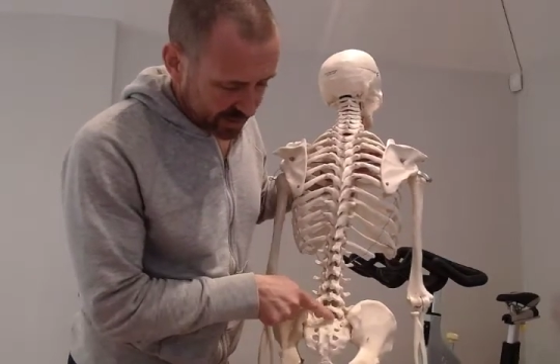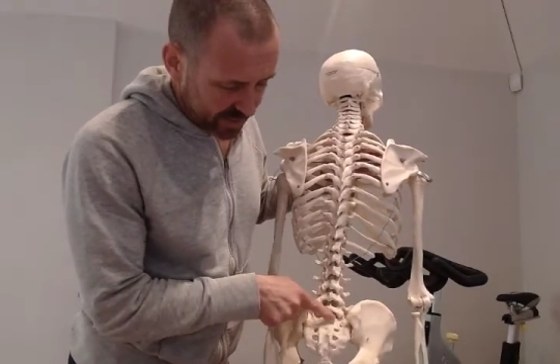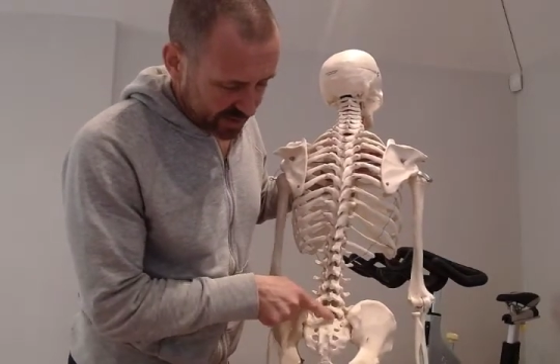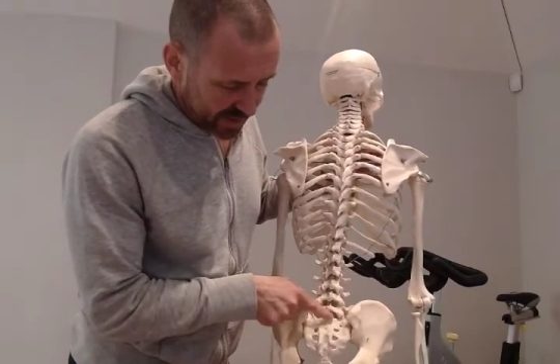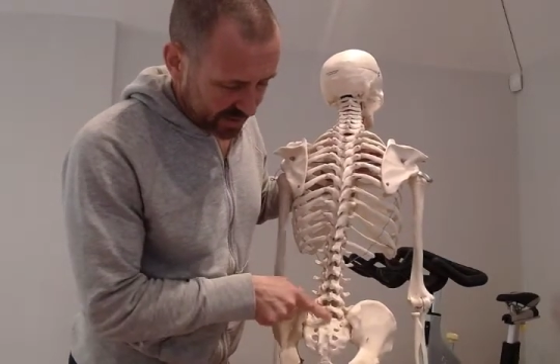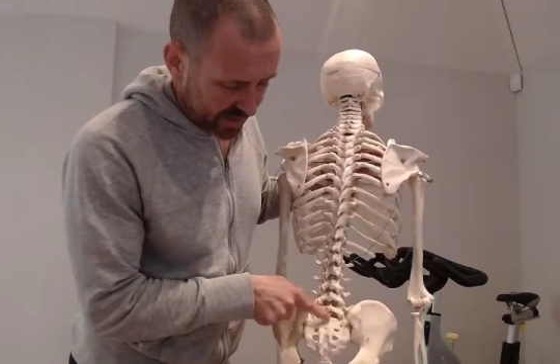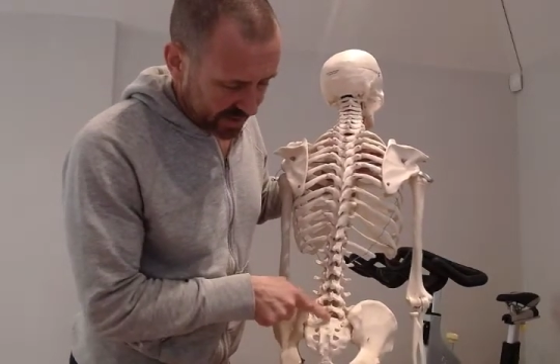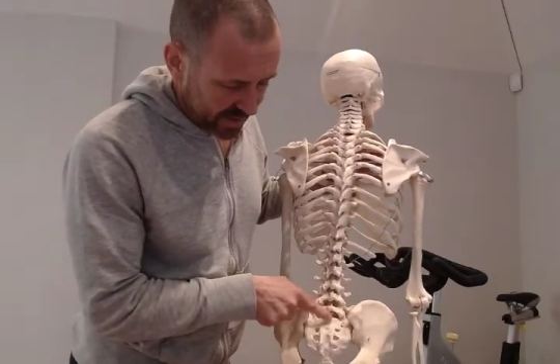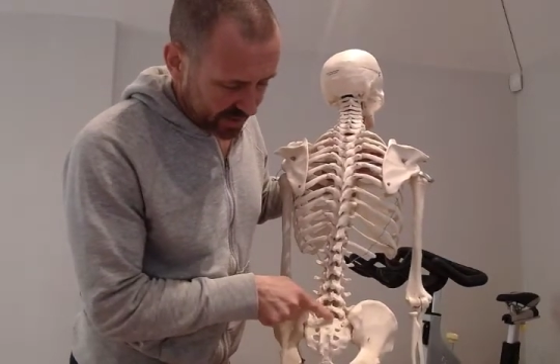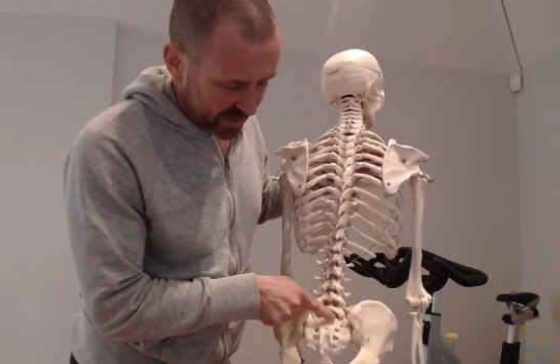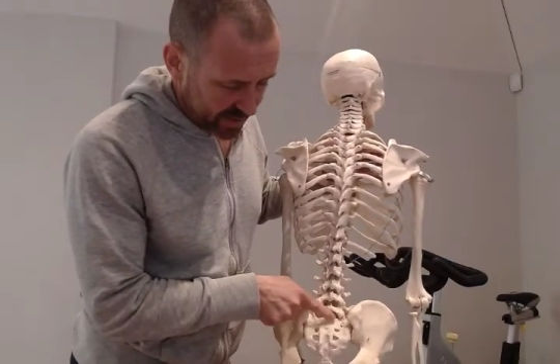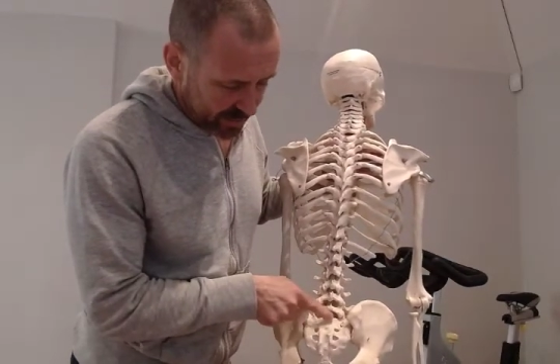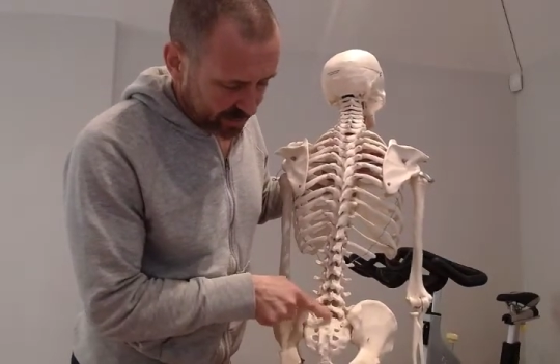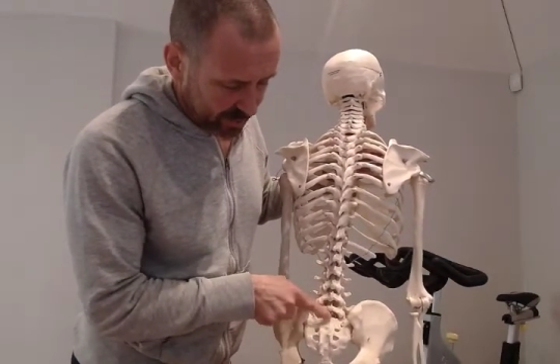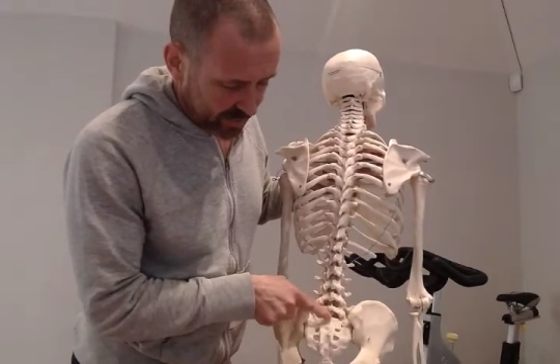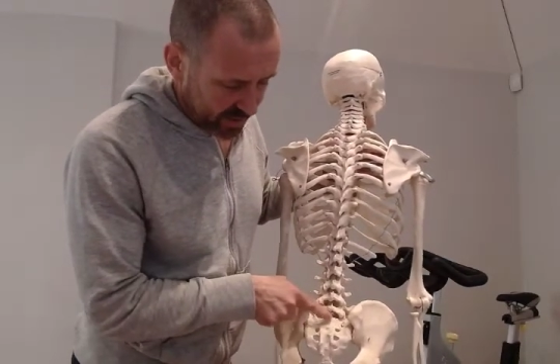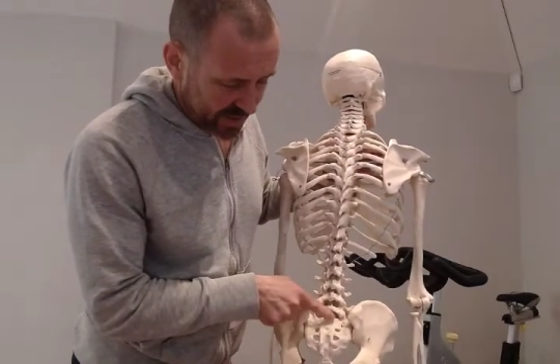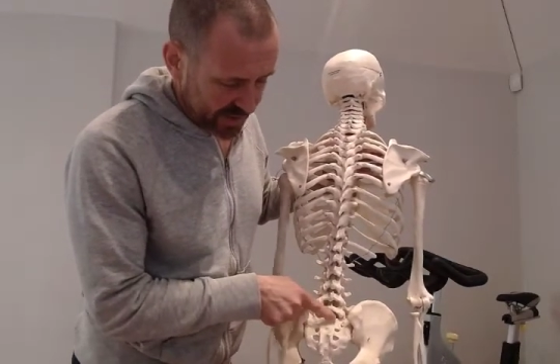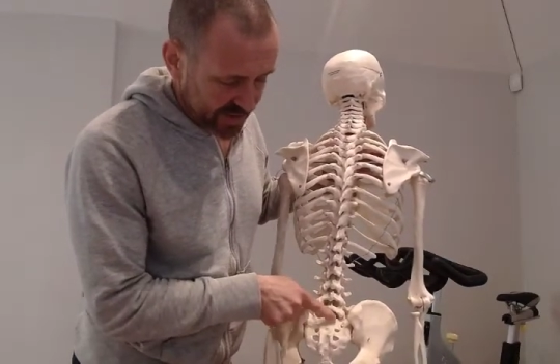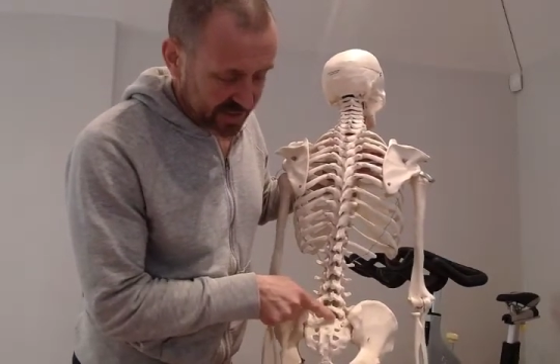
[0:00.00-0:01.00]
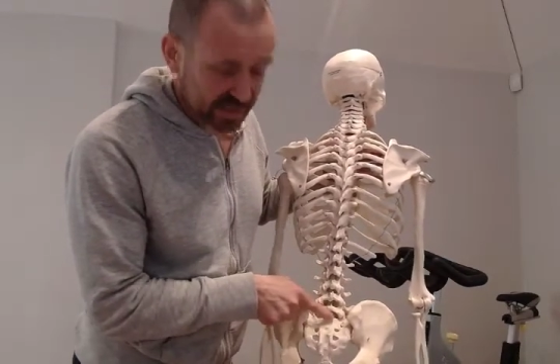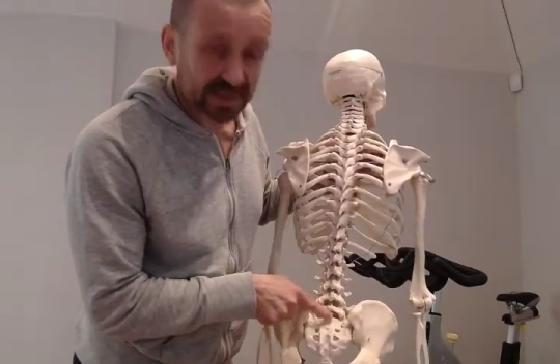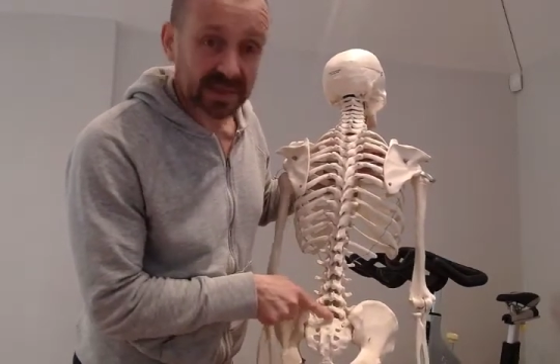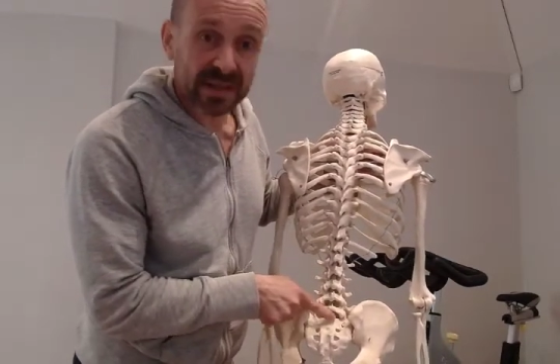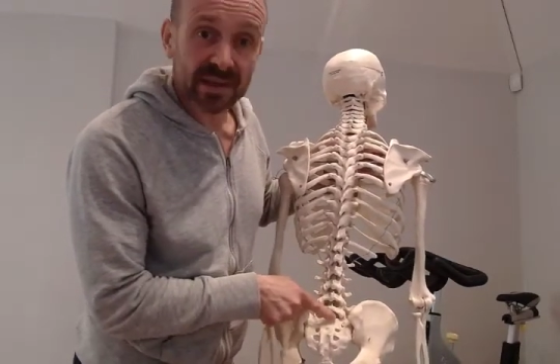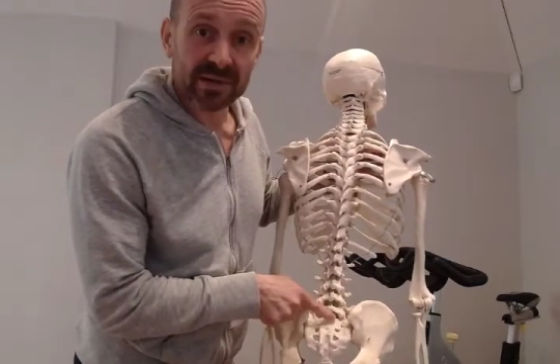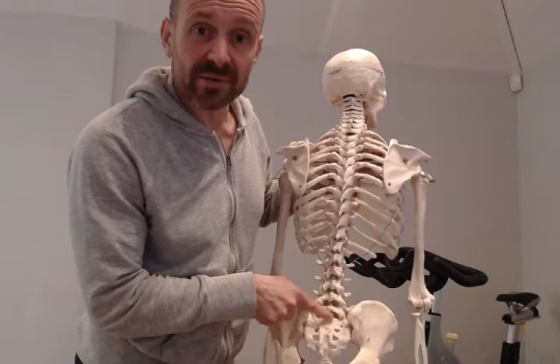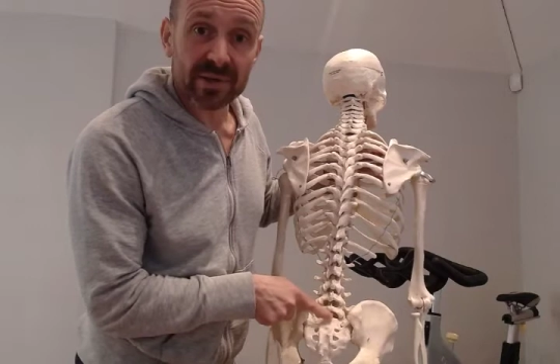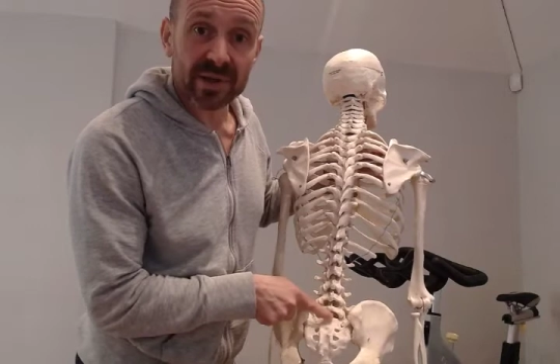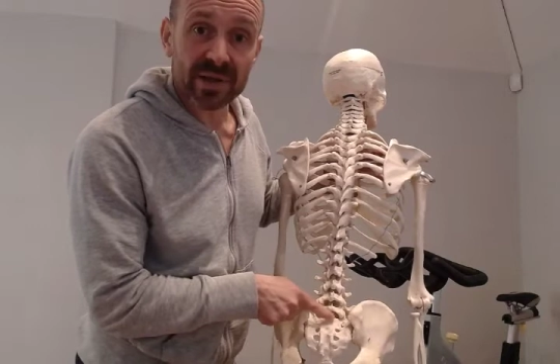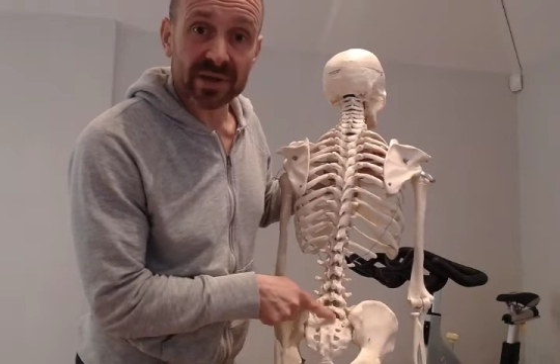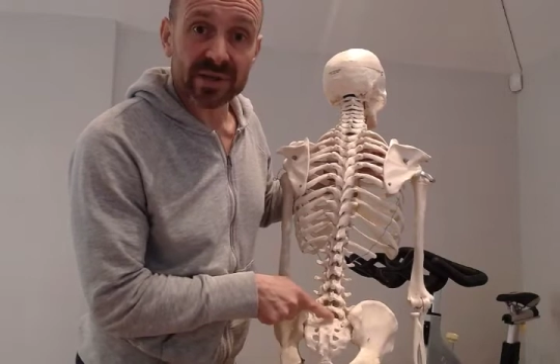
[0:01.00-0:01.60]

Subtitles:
to get the pressure nearer the